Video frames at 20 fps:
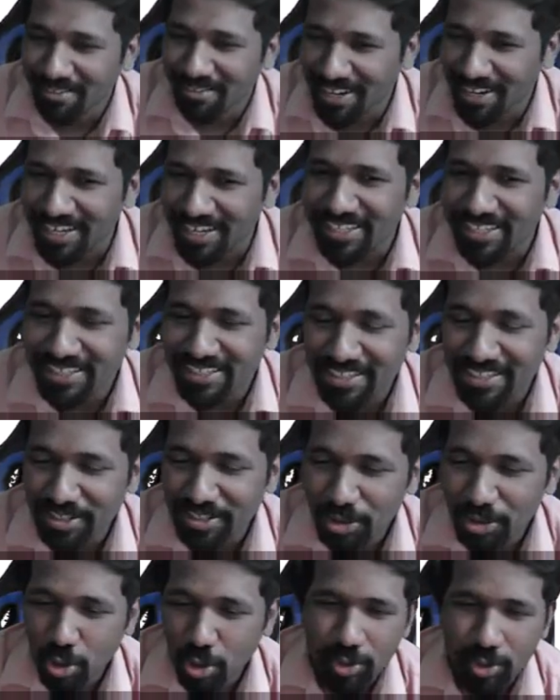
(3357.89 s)
it. No?
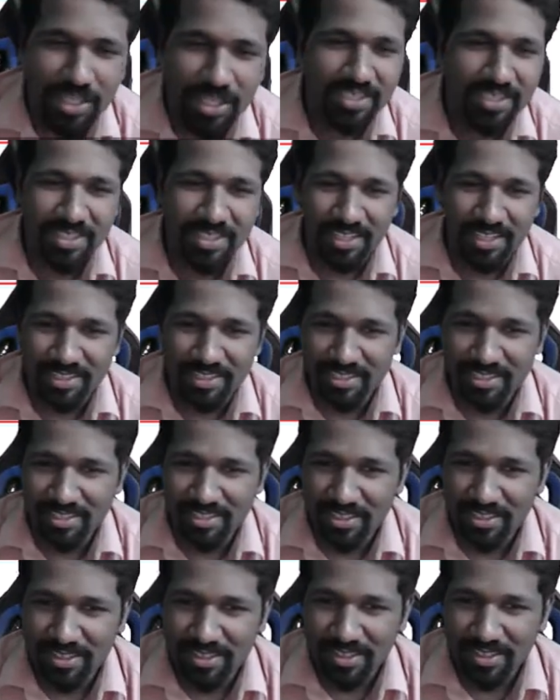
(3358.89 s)
Show these
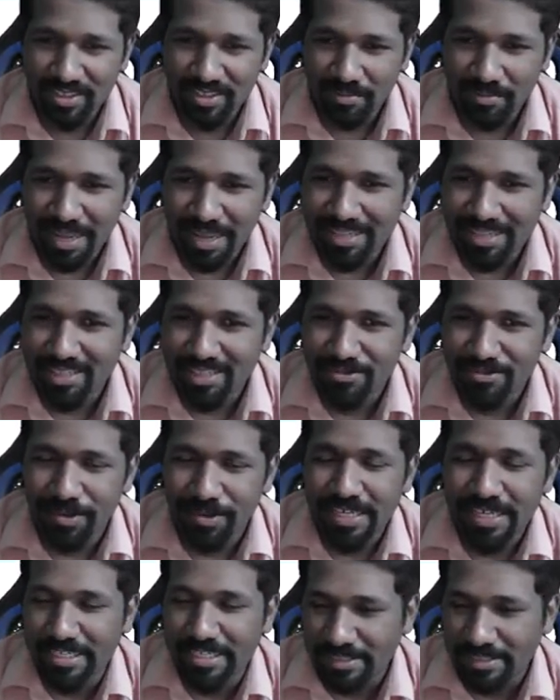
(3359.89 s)
things. Math is
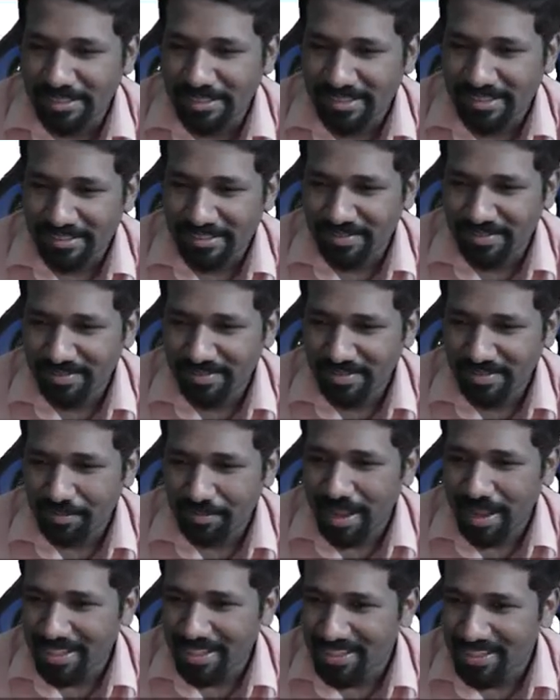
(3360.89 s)
fun.
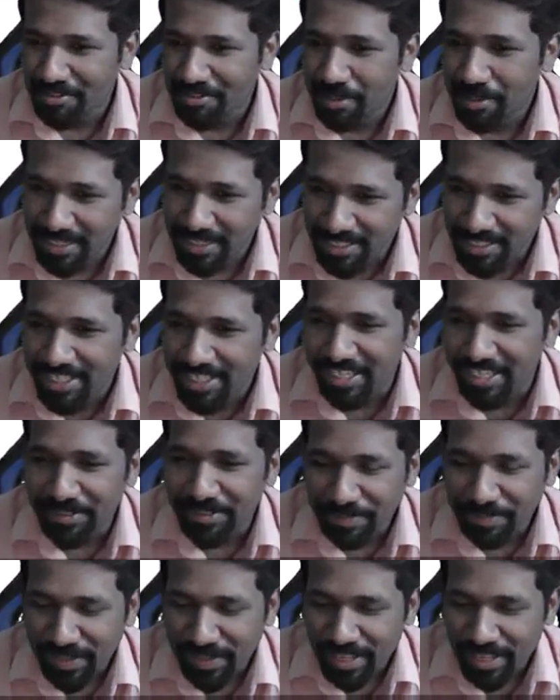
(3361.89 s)
Math is magical.
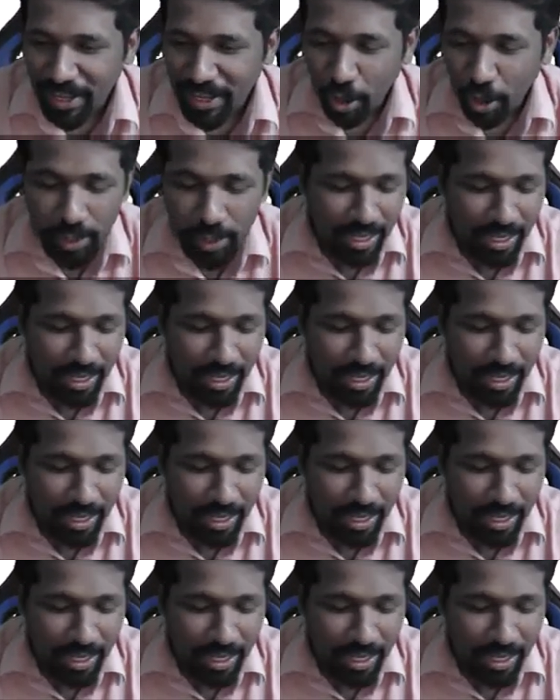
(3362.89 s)
Okay,